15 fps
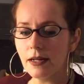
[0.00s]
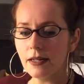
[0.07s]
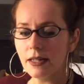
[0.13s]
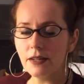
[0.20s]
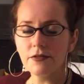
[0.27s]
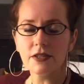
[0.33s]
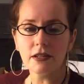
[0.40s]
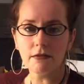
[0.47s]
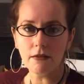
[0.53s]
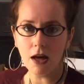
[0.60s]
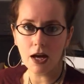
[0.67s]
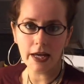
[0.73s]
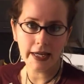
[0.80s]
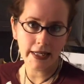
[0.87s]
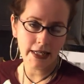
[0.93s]
gives a
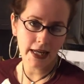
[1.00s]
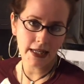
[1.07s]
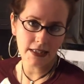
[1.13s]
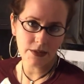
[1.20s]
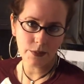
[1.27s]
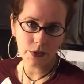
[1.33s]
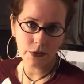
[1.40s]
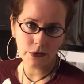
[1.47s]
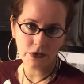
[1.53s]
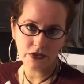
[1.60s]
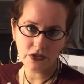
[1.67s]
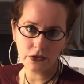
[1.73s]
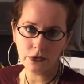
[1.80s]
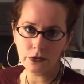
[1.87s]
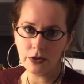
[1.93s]
line as opposed
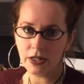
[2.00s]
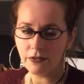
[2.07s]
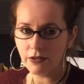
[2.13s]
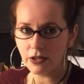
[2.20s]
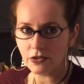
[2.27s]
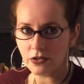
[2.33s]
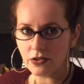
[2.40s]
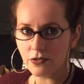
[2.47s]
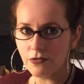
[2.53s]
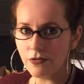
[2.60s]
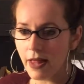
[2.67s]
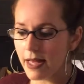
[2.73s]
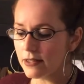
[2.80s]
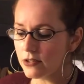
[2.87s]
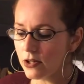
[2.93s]
to giving just a
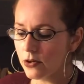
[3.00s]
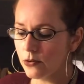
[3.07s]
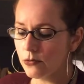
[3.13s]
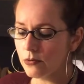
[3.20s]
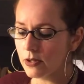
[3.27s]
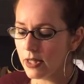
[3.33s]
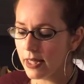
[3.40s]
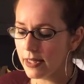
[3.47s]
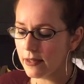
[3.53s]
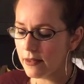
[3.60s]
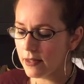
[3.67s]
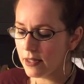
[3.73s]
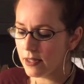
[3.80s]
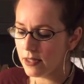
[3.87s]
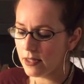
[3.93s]
flat tone like
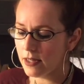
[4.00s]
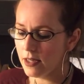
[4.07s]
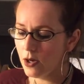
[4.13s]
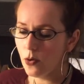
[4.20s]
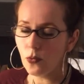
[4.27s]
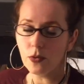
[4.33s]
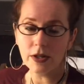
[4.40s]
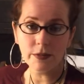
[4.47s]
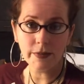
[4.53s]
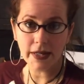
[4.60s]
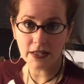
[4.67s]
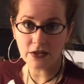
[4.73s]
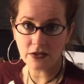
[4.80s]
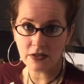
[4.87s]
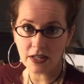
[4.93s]
the wooden
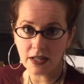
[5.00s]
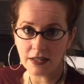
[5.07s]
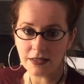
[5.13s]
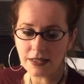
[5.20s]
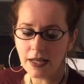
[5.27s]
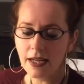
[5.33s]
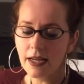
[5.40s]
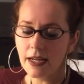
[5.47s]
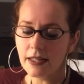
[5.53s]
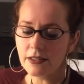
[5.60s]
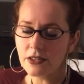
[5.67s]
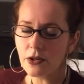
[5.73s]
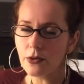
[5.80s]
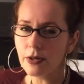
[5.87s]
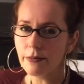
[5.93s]
pencil does. And
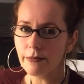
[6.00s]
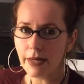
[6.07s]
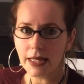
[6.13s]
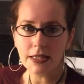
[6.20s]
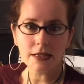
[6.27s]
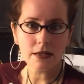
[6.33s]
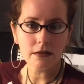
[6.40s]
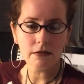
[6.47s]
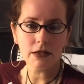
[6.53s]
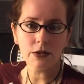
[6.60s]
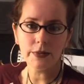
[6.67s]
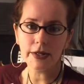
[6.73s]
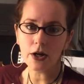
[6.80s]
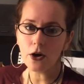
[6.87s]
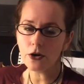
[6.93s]
so it makes it a
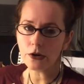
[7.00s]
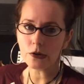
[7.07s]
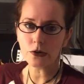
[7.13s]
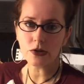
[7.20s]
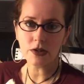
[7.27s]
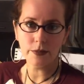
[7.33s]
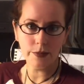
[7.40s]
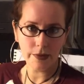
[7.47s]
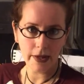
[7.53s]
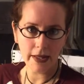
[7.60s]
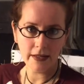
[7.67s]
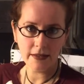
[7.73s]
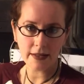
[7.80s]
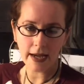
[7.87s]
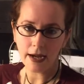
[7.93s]
little bit harder to
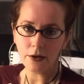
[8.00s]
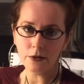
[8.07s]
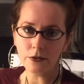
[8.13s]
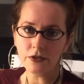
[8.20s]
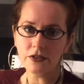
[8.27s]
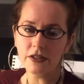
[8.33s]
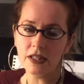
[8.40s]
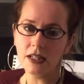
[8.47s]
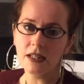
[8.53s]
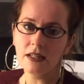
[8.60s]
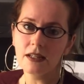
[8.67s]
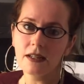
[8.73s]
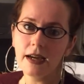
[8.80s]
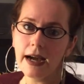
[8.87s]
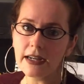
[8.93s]
blend out
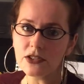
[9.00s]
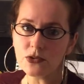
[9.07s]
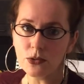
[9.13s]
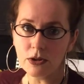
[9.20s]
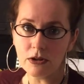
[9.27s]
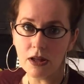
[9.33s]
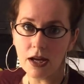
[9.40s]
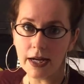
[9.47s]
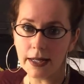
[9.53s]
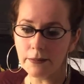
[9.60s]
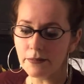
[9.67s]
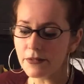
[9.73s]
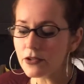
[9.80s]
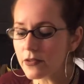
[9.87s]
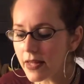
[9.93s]
the actual
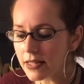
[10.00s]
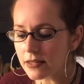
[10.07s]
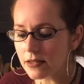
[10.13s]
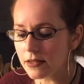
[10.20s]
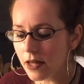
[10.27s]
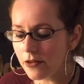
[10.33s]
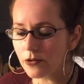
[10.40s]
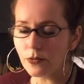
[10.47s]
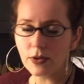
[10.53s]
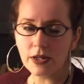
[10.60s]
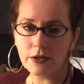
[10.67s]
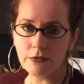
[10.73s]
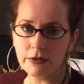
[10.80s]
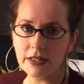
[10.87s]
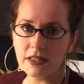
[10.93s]
line. So that's another one
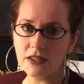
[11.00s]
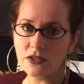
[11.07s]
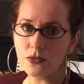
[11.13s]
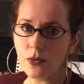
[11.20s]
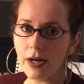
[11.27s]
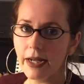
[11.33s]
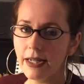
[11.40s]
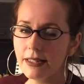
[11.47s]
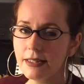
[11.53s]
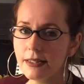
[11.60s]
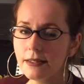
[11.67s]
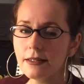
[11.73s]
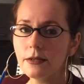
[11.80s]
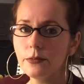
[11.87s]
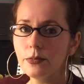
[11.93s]
of the reasons why I
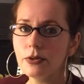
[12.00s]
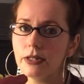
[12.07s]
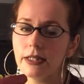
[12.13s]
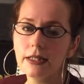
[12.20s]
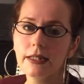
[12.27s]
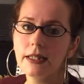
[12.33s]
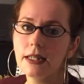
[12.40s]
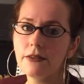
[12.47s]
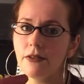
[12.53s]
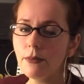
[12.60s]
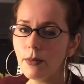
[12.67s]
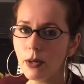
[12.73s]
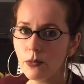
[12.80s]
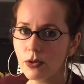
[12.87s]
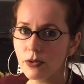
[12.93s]
didn't completely give
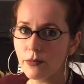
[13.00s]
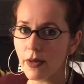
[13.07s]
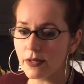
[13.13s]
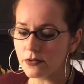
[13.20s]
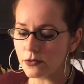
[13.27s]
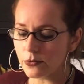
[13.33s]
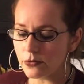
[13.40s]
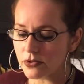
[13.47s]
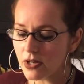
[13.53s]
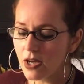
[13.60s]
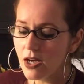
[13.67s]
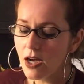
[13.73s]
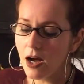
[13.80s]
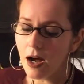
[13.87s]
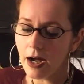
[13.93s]
up my wooden pencils.
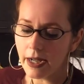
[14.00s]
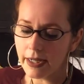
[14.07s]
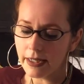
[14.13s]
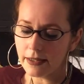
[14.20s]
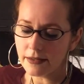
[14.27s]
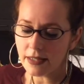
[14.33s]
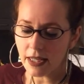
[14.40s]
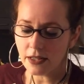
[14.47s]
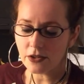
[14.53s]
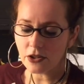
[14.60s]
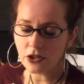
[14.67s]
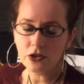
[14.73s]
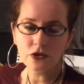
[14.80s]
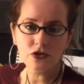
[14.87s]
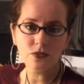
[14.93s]
I tend
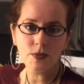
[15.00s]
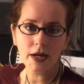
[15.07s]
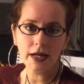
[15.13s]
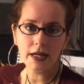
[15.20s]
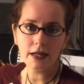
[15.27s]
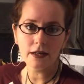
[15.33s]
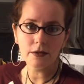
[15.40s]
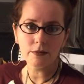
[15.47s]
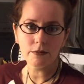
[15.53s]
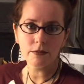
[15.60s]
to use my